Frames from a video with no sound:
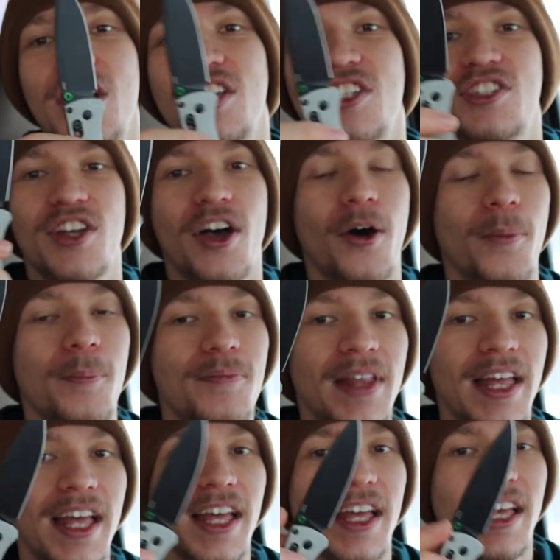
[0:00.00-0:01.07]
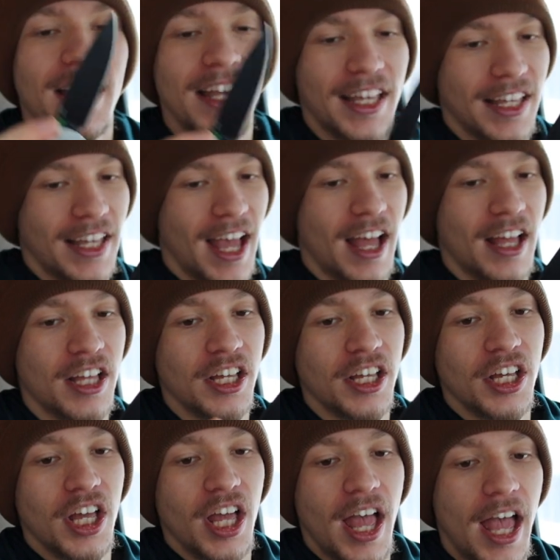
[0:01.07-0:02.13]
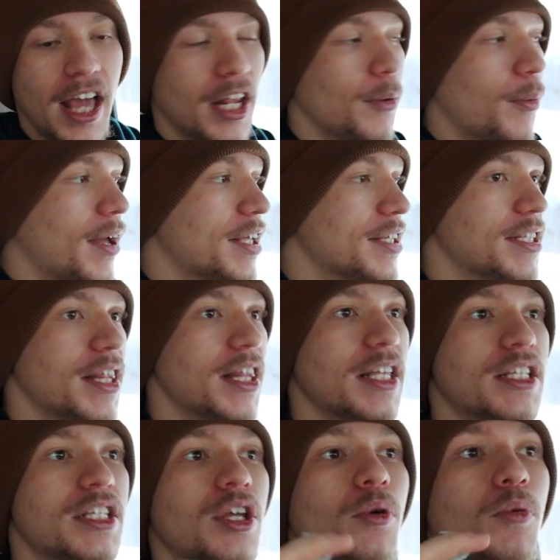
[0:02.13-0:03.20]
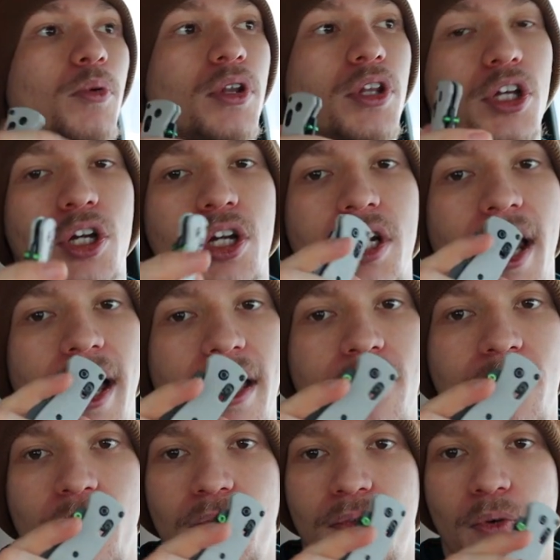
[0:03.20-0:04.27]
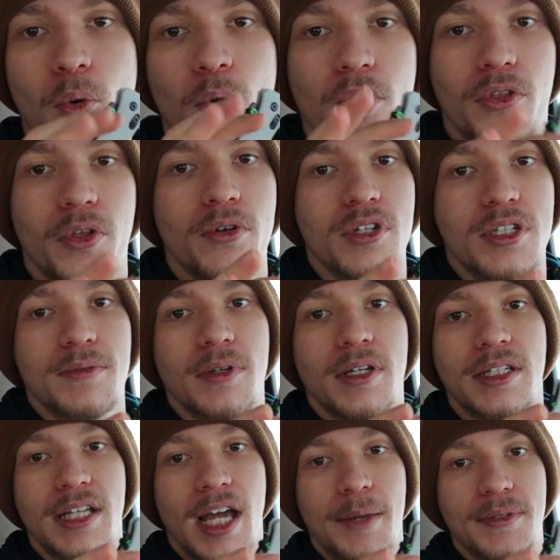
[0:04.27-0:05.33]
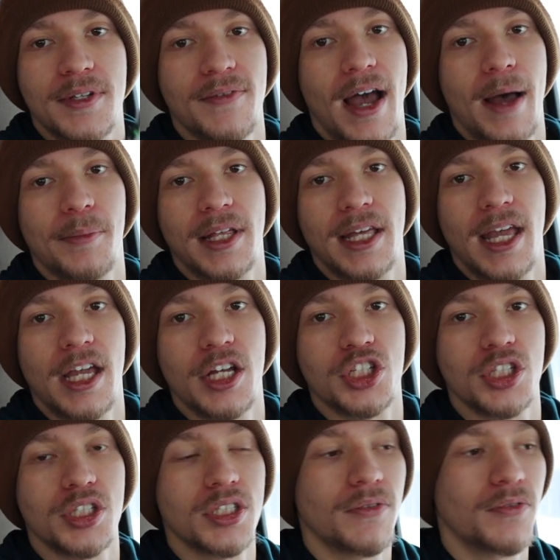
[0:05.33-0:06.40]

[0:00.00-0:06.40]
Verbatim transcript: So, yeah anyways, this is a really good knife for those types of applications.